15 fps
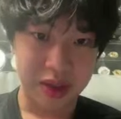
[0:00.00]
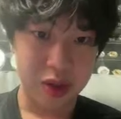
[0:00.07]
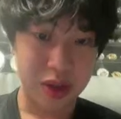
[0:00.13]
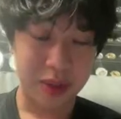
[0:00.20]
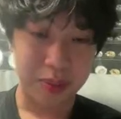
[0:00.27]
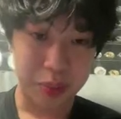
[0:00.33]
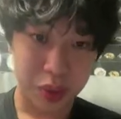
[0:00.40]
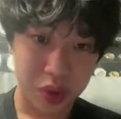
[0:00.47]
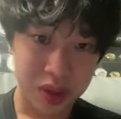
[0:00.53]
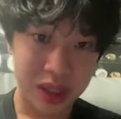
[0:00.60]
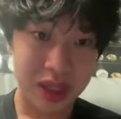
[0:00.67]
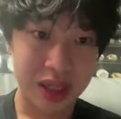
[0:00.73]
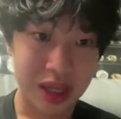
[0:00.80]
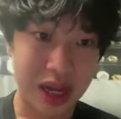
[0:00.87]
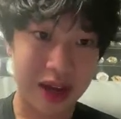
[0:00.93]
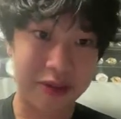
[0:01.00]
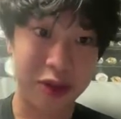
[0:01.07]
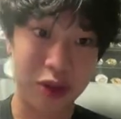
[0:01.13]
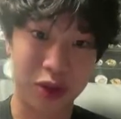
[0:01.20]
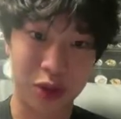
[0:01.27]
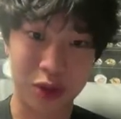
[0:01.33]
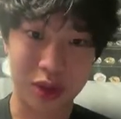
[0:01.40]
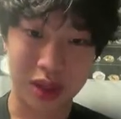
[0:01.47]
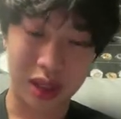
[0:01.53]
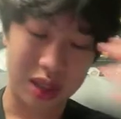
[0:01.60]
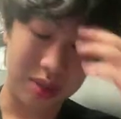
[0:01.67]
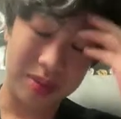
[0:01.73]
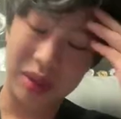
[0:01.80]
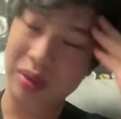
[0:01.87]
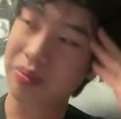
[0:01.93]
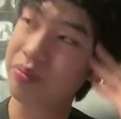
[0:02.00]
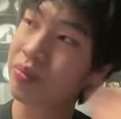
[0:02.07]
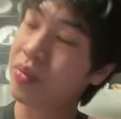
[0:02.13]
You can burn it after you tokenize. But